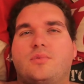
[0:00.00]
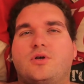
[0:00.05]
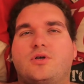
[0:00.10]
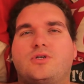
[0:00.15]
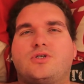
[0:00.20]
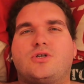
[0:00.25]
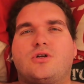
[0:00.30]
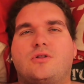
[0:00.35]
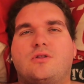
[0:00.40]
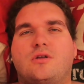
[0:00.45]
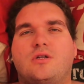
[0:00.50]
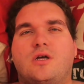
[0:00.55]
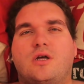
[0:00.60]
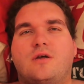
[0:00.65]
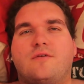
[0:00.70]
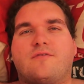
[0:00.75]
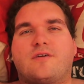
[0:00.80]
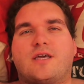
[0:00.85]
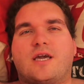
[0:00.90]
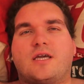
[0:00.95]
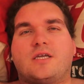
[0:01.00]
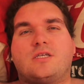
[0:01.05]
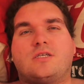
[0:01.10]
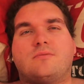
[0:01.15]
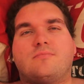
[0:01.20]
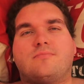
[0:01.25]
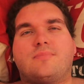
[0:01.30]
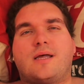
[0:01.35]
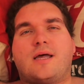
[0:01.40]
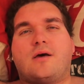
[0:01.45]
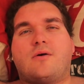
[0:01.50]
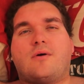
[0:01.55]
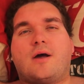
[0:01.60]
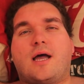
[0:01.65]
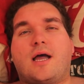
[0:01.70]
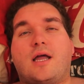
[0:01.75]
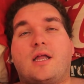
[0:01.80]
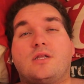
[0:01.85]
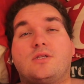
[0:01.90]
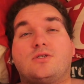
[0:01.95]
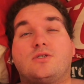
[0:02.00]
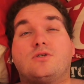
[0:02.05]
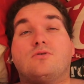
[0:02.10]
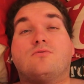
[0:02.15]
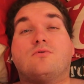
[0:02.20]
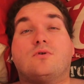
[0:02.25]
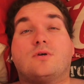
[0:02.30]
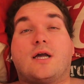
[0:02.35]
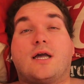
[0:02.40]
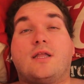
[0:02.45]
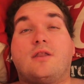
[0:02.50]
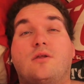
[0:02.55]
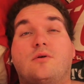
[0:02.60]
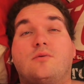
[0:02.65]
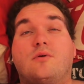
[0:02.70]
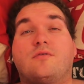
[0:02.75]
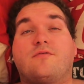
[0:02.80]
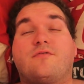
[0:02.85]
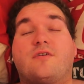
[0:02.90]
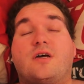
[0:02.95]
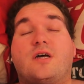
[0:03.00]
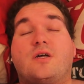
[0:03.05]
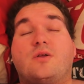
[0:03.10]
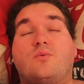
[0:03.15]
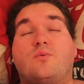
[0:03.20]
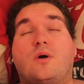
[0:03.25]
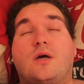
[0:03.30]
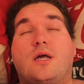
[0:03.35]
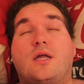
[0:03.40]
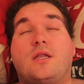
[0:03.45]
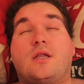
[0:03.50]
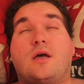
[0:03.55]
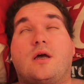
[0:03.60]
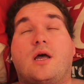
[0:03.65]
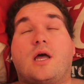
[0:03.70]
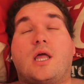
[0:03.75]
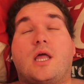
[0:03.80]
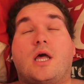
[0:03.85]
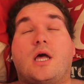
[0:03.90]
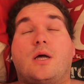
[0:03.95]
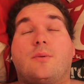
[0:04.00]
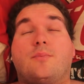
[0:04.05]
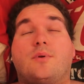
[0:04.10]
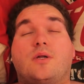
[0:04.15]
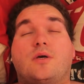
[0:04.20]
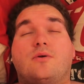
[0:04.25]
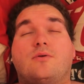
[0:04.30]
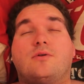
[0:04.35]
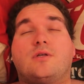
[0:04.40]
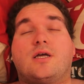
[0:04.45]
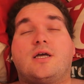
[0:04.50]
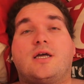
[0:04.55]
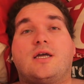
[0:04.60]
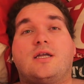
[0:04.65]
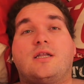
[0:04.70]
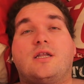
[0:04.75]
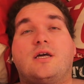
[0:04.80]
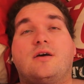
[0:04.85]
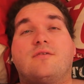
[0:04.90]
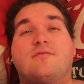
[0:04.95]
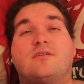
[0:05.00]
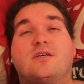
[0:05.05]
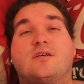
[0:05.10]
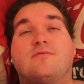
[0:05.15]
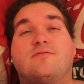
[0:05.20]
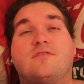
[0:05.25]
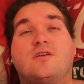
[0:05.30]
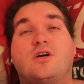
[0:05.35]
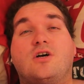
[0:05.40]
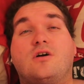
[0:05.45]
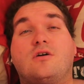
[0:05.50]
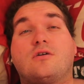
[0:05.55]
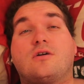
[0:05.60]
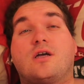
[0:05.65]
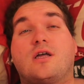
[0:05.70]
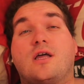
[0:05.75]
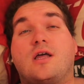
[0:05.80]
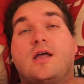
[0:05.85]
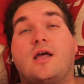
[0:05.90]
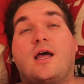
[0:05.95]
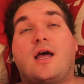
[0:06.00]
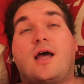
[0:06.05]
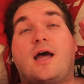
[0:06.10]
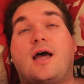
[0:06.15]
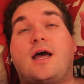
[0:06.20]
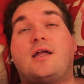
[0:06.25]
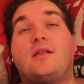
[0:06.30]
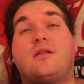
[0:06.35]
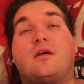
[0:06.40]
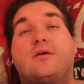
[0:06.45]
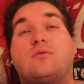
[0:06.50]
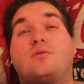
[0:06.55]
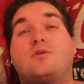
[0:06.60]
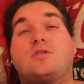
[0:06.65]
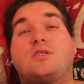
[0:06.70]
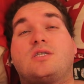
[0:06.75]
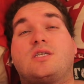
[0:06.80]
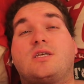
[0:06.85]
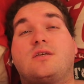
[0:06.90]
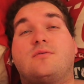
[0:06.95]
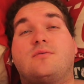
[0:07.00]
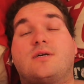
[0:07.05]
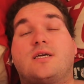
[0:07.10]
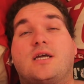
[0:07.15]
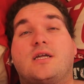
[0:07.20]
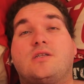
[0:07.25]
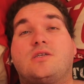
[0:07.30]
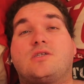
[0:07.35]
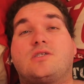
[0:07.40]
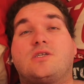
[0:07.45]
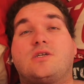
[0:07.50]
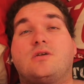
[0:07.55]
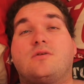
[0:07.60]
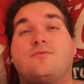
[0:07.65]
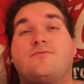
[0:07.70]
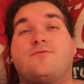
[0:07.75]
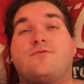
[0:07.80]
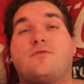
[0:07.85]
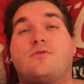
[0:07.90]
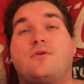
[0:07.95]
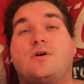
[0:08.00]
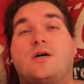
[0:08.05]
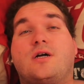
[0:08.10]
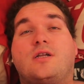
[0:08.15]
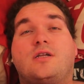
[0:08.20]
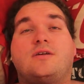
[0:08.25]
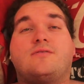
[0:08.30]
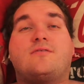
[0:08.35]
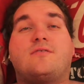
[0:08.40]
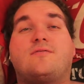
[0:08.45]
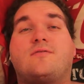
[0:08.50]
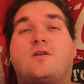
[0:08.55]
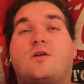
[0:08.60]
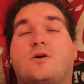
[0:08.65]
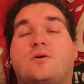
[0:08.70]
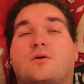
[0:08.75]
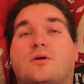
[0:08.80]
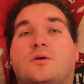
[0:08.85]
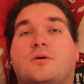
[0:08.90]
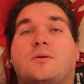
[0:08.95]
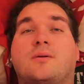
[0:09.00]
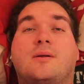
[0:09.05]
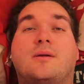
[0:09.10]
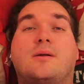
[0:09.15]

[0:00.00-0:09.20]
push on the notification bell, and you will get notified when I upload another vlog. And I will see you again soon for another vlog.